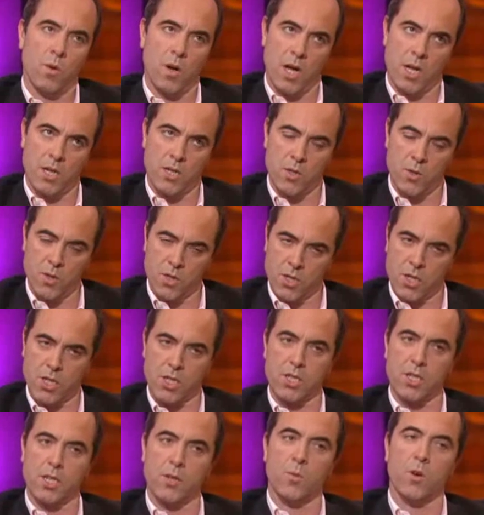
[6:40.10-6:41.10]
"Well, no, it
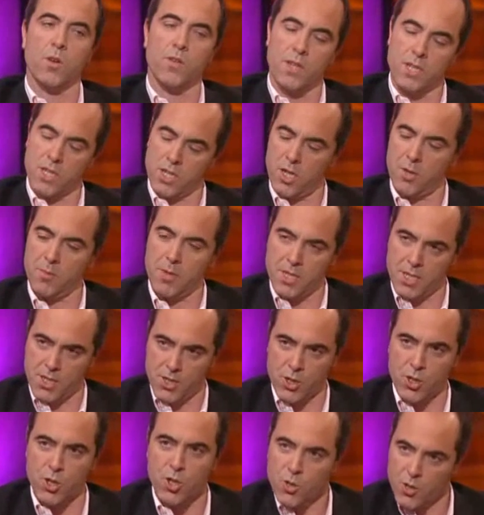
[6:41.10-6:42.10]
doesn't. And what this now means is
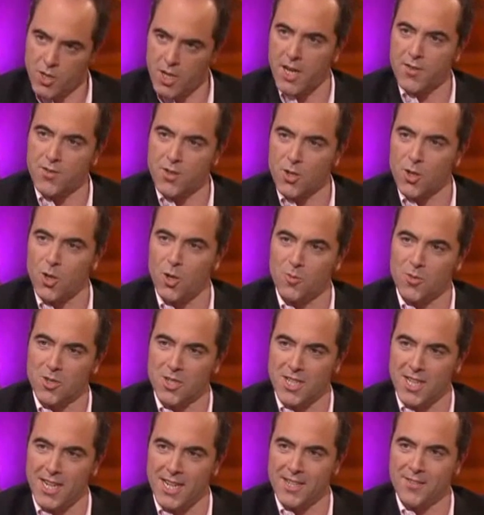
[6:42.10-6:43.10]
that you're going to have to go home
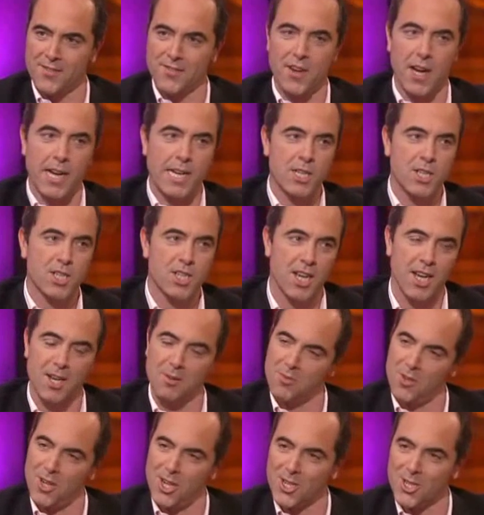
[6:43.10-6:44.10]
tonight, find a
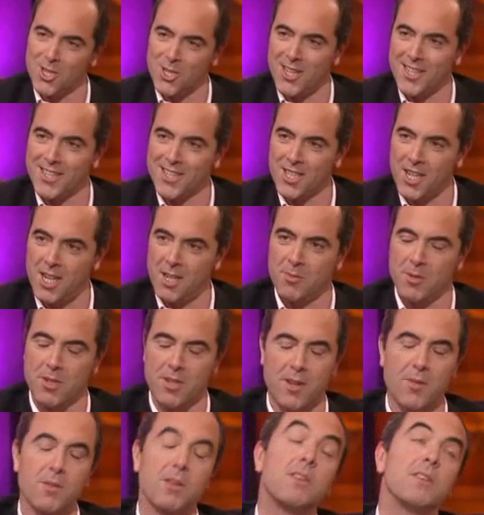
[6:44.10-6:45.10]
typewriter and type it."
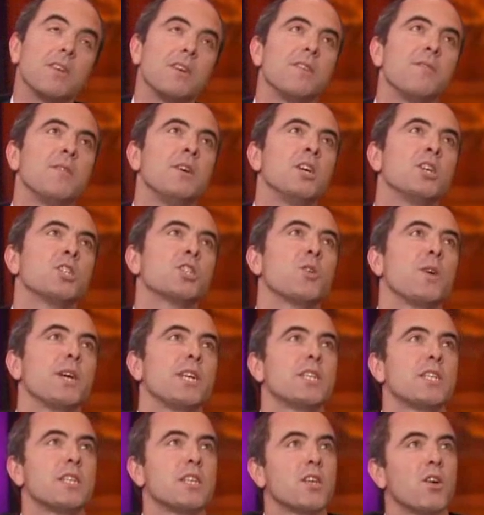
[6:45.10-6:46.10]
And I went, "Oh, yeah." So
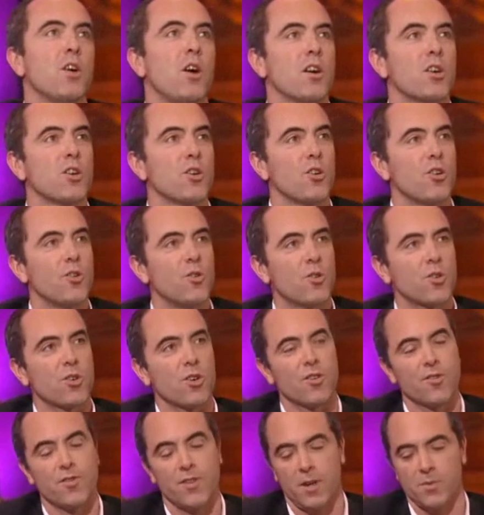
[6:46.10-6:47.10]
I got an old
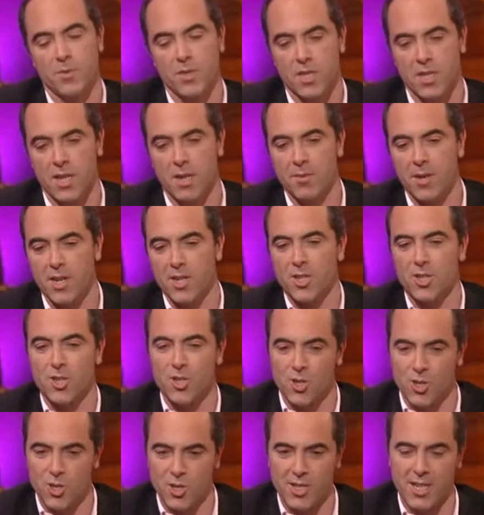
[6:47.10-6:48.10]
girlfriend with a typewriter to
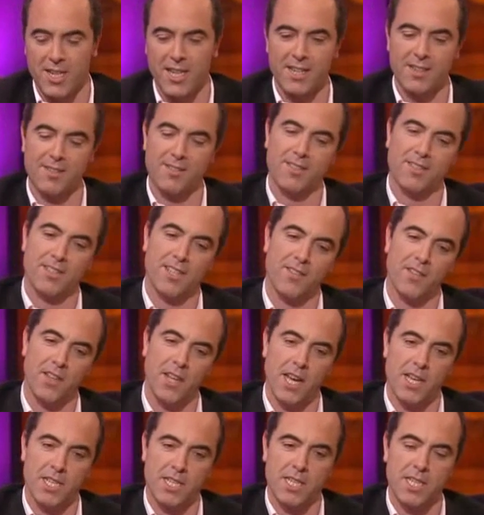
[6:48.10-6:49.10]
do it, and I did the
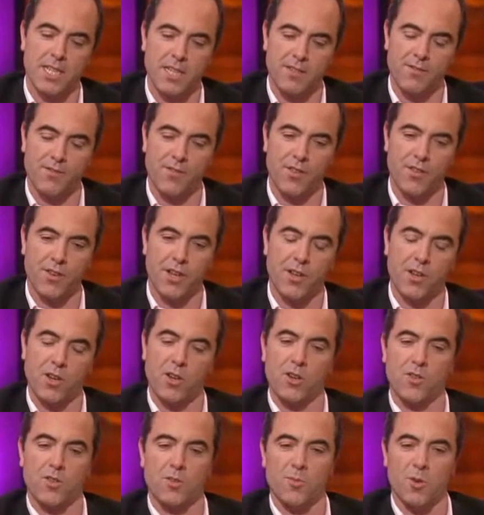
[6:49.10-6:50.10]
essay, and at 3
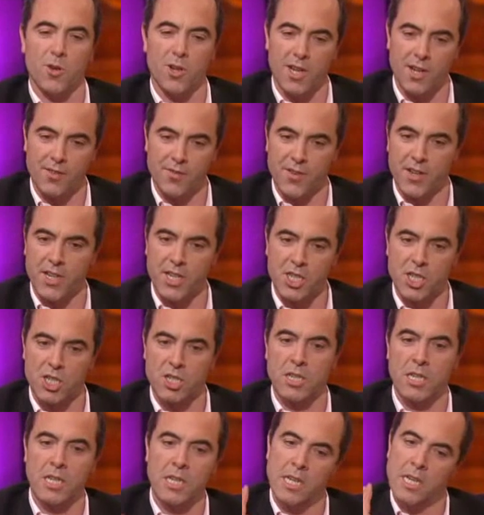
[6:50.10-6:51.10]
o'clock in the morning I finished,
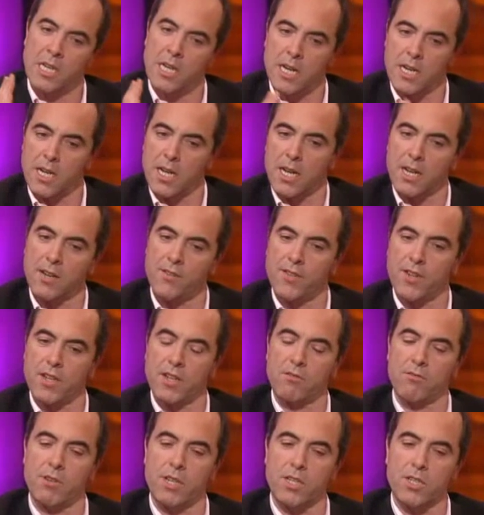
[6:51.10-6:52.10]
and I had a
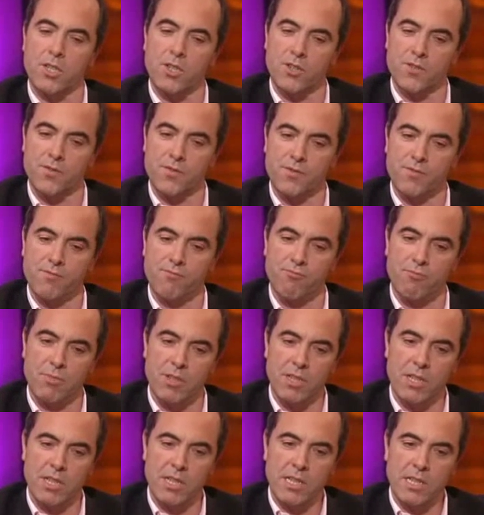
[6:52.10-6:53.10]
real sort of
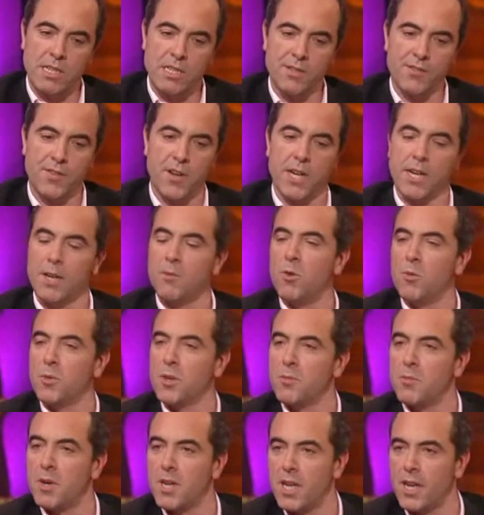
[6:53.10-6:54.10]
defining
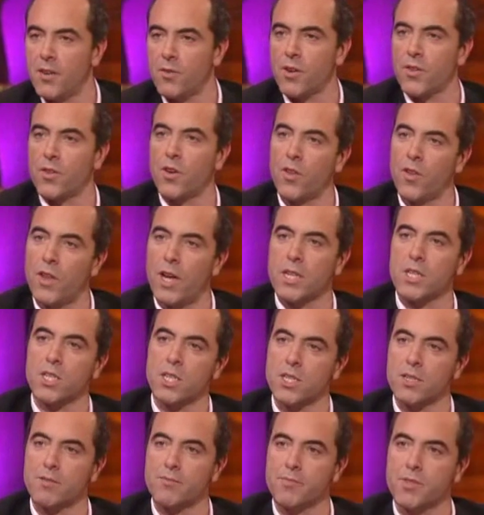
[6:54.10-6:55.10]
moment in my life where I thought, that's it.